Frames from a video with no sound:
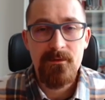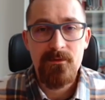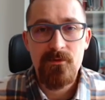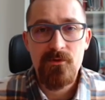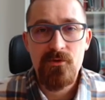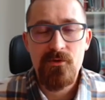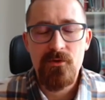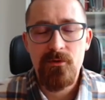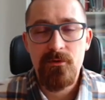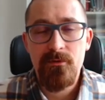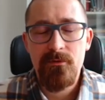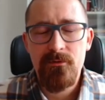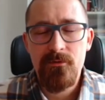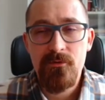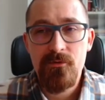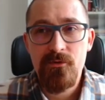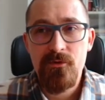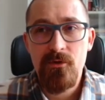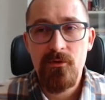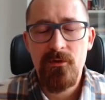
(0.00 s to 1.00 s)

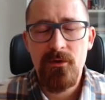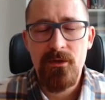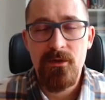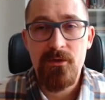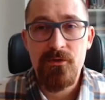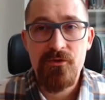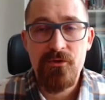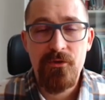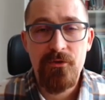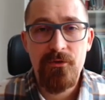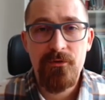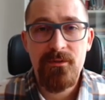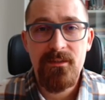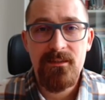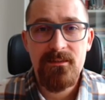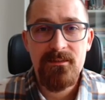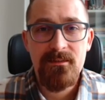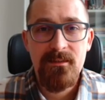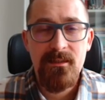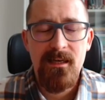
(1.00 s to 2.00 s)
assure you
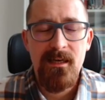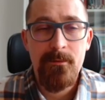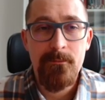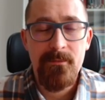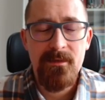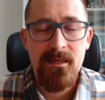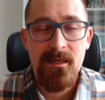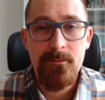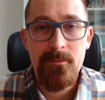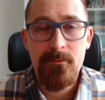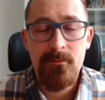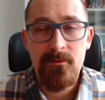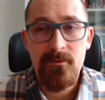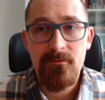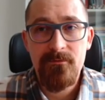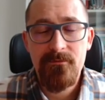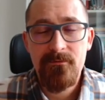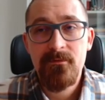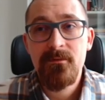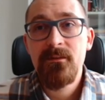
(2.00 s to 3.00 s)
that I'm capable
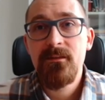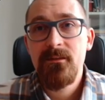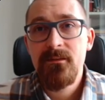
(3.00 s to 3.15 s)
of